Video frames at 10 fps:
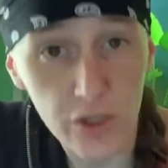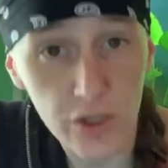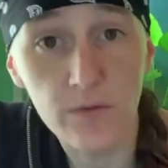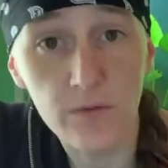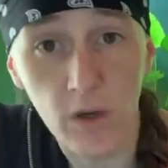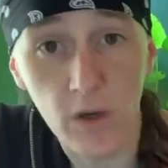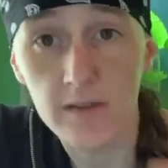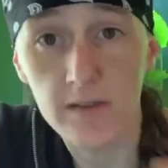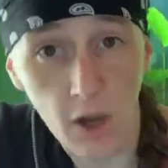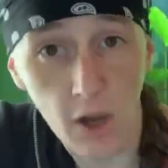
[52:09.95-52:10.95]
Use words.
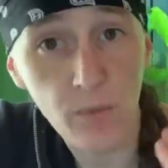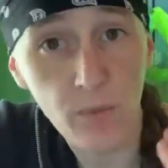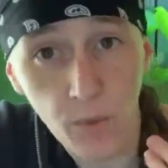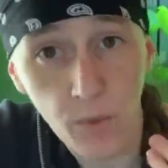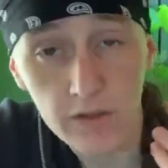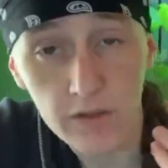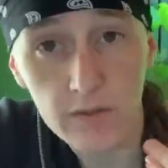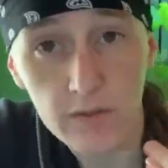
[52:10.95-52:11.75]
Tell me with words.